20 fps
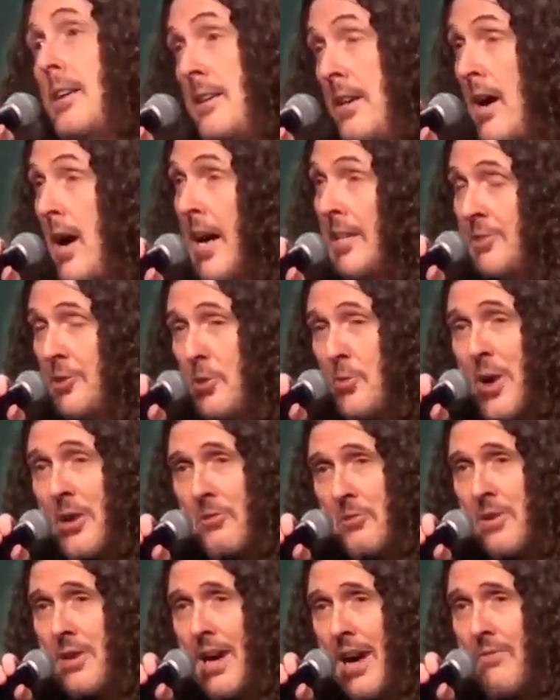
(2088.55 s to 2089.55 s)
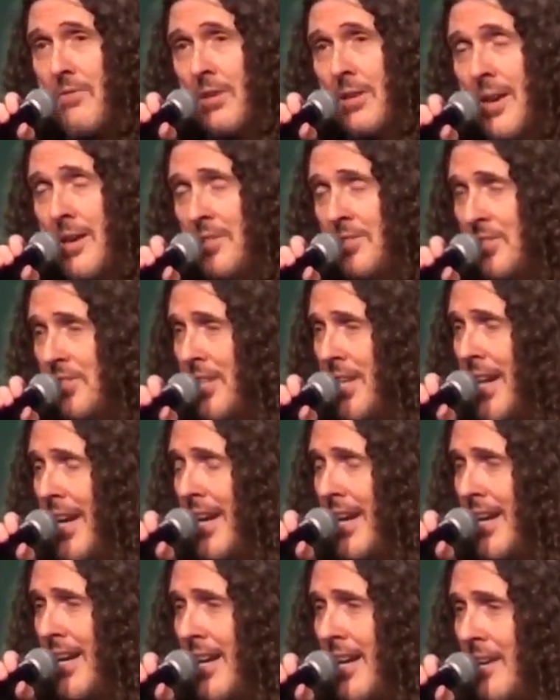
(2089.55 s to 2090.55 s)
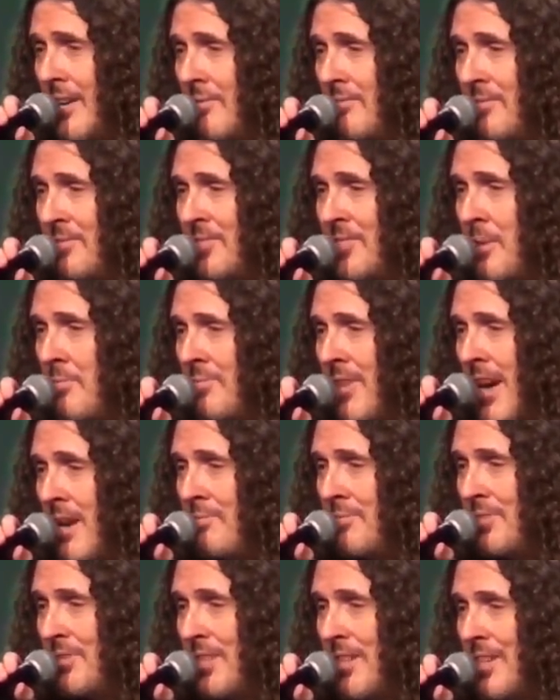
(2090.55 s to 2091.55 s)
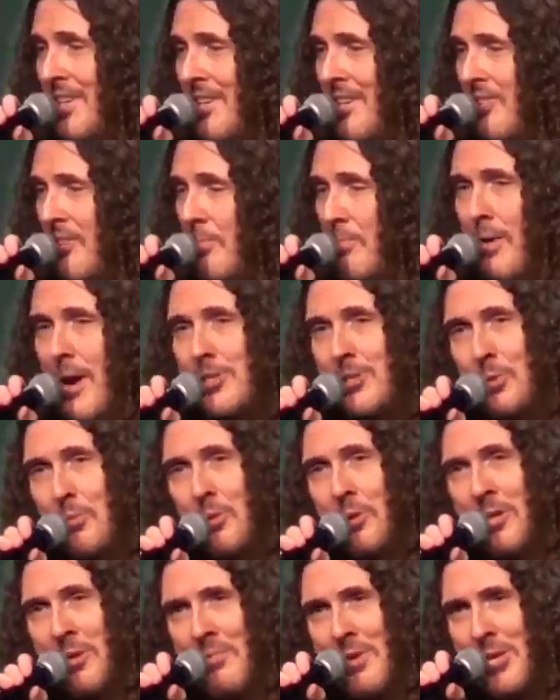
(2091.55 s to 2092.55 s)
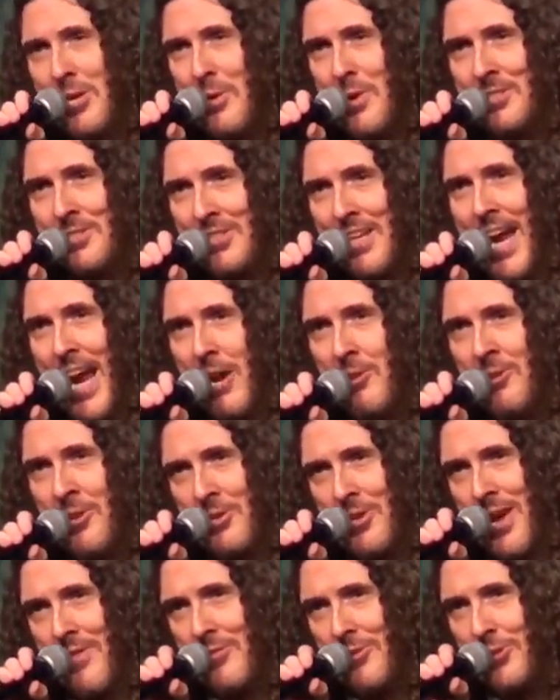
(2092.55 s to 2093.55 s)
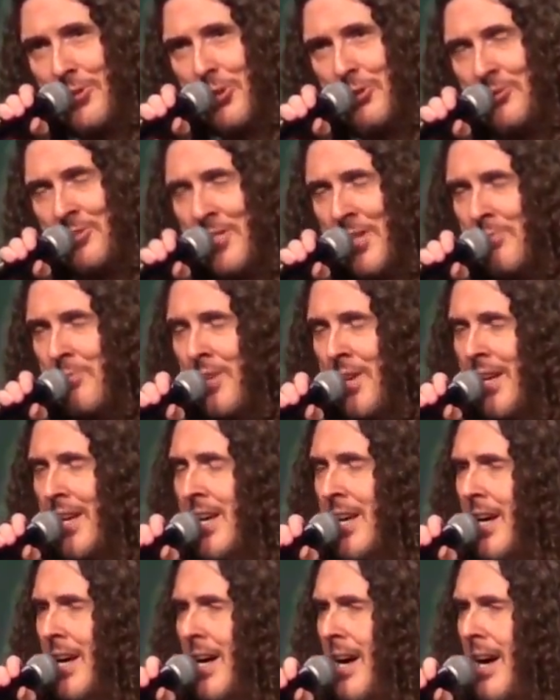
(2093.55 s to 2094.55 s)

Yeah, as a director, you have a lot of say. Uh, sometimes uh, the budget will limit you as to how long you have to shoot something.